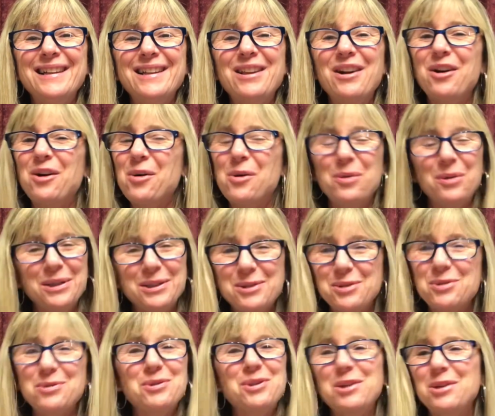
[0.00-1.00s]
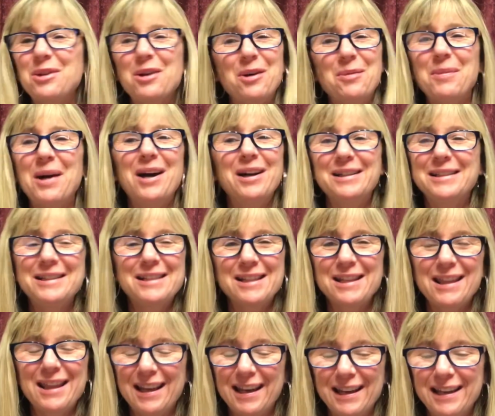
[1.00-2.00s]
They're always using their mind
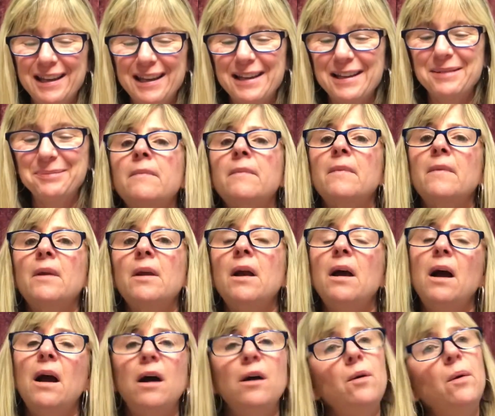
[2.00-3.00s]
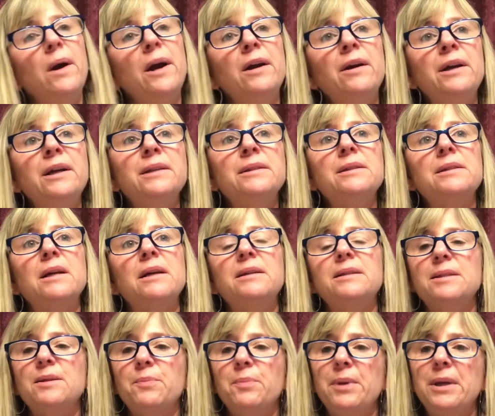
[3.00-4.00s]
to think. Aquarians like
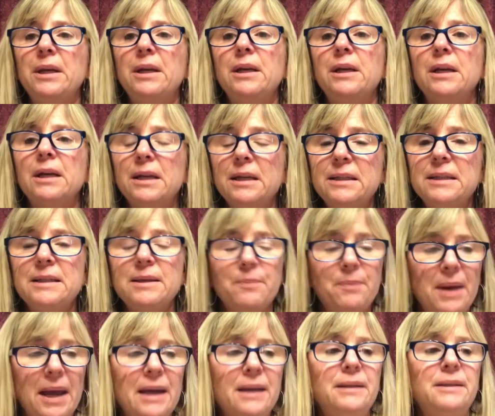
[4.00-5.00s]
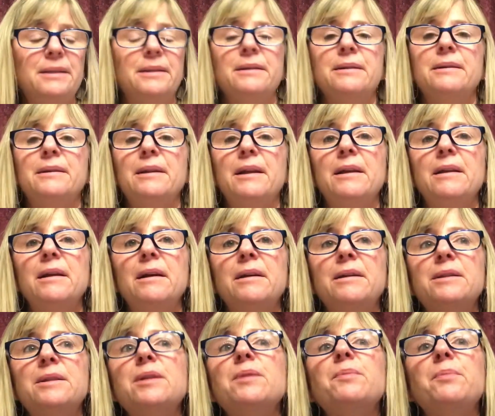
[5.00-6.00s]
to be independent. They
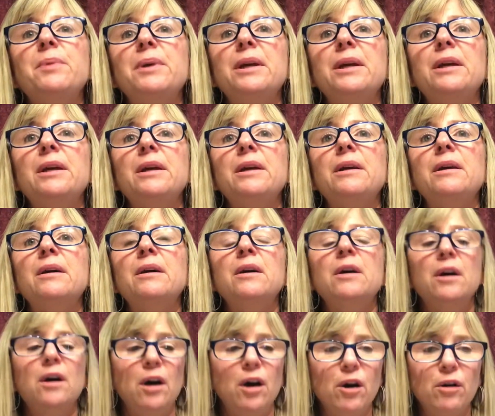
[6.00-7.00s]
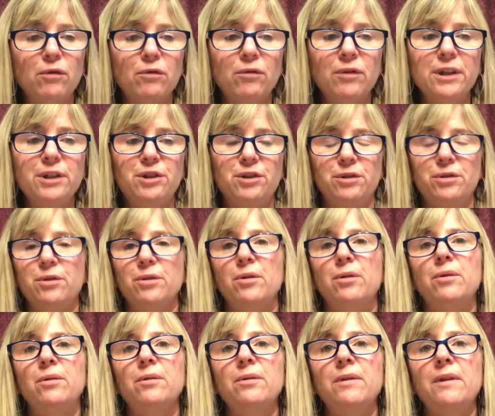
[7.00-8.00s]
like to be
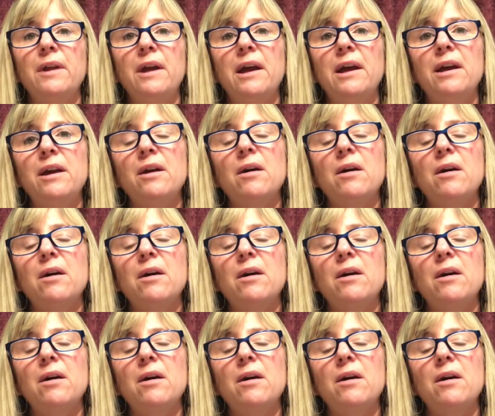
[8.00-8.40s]
original. They